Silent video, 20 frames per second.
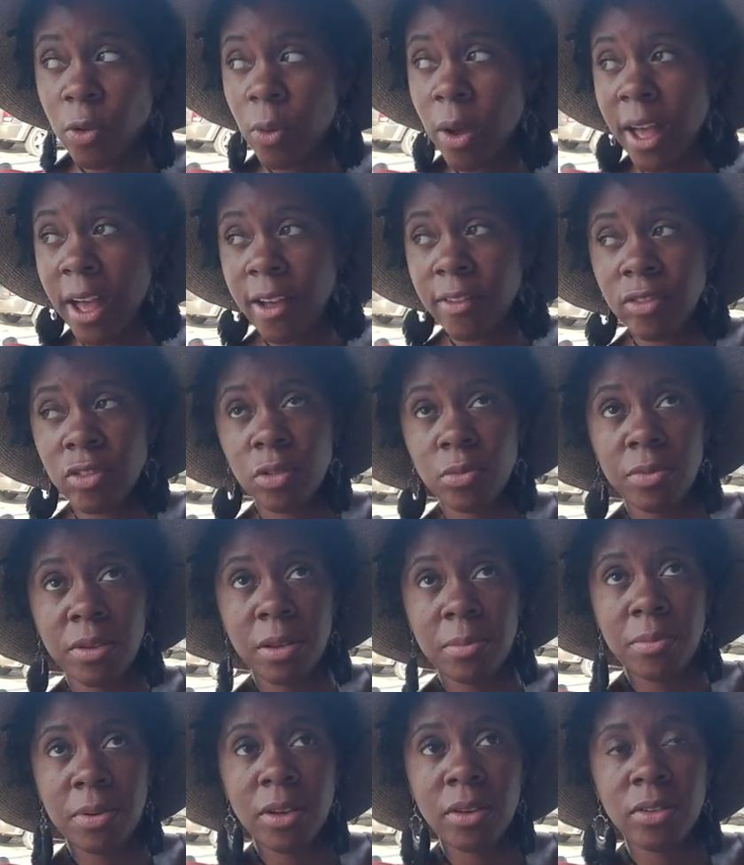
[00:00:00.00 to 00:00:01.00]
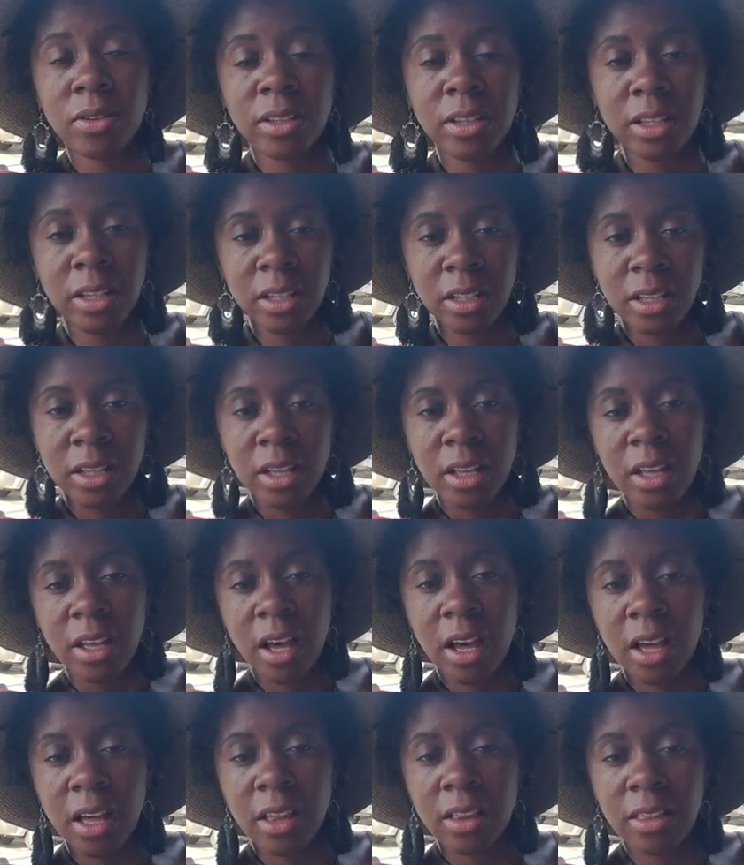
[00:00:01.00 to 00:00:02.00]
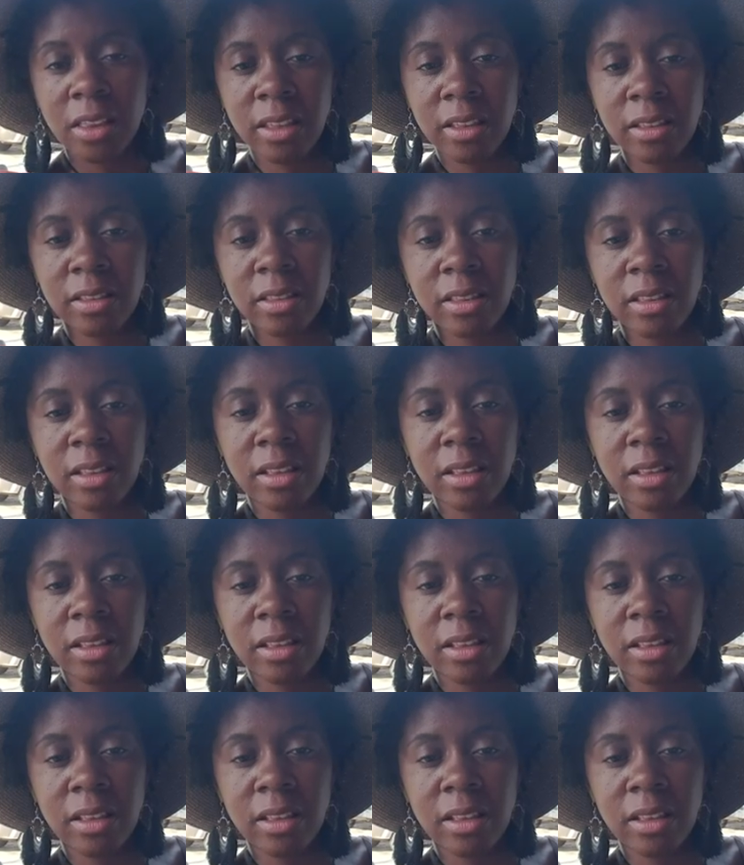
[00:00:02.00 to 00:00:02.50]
You have to be building these